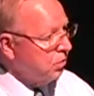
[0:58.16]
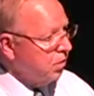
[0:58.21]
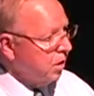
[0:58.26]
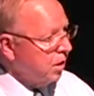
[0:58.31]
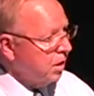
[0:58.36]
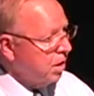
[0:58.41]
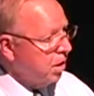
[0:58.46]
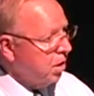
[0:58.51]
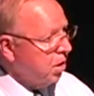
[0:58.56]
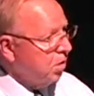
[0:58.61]

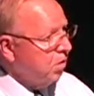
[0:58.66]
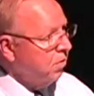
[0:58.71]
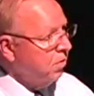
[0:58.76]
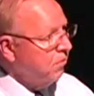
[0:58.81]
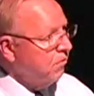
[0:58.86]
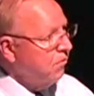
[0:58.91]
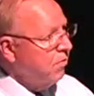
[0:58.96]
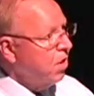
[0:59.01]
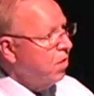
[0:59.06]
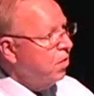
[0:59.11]
They are
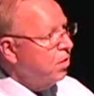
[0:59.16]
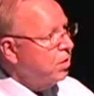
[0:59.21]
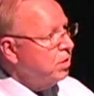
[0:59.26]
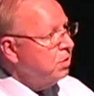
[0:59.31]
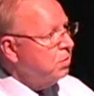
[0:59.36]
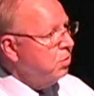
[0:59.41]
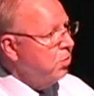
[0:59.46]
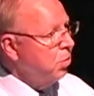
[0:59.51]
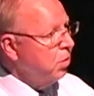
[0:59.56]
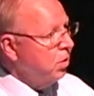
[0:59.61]
very
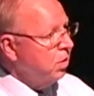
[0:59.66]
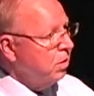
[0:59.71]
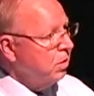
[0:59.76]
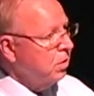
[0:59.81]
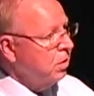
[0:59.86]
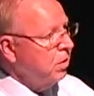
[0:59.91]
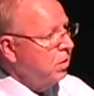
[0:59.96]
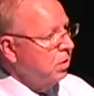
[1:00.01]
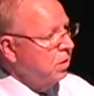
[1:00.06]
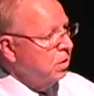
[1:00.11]
important
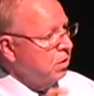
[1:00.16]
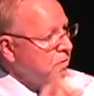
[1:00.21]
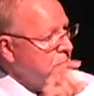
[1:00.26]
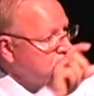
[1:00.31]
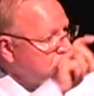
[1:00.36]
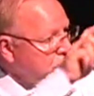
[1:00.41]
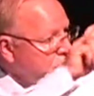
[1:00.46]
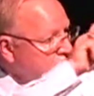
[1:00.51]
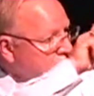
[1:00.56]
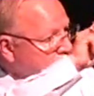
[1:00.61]

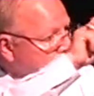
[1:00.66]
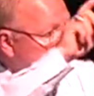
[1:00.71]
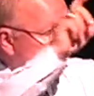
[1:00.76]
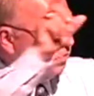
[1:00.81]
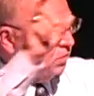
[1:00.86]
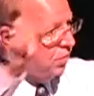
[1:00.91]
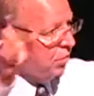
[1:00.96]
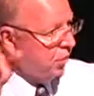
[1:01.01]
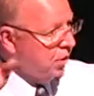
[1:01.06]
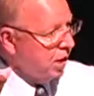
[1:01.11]
to
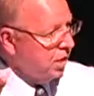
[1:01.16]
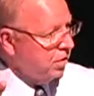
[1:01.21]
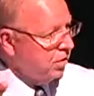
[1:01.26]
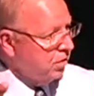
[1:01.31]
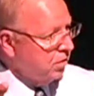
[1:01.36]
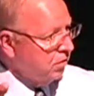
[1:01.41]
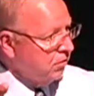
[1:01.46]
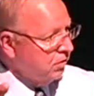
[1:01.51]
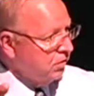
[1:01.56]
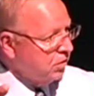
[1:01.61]
creating
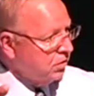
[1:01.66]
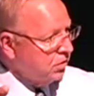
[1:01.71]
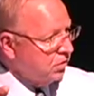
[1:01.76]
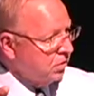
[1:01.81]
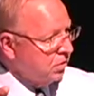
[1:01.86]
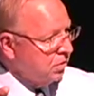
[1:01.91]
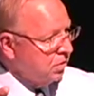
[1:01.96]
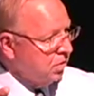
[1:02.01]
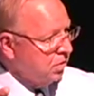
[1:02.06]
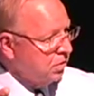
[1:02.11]
the vision
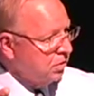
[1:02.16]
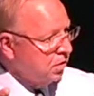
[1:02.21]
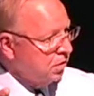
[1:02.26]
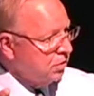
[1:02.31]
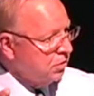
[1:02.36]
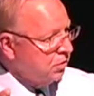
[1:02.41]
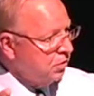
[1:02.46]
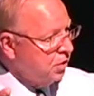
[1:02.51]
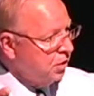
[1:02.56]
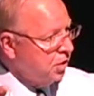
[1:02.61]

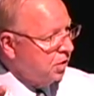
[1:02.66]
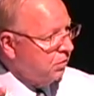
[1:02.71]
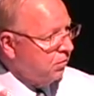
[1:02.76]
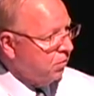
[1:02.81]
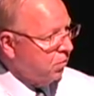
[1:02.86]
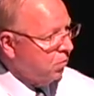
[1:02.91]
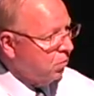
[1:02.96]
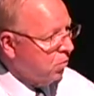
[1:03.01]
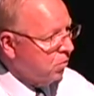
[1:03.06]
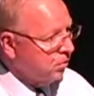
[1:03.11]
that you need
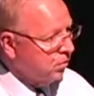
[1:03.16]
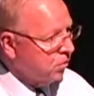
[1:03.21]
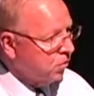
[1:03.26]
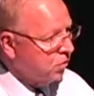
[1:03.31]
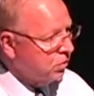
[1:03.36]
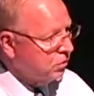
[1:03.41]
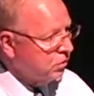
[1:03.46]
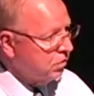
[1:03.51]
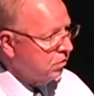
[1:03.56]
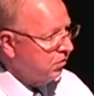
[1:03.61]
for
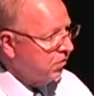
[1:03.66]
workforce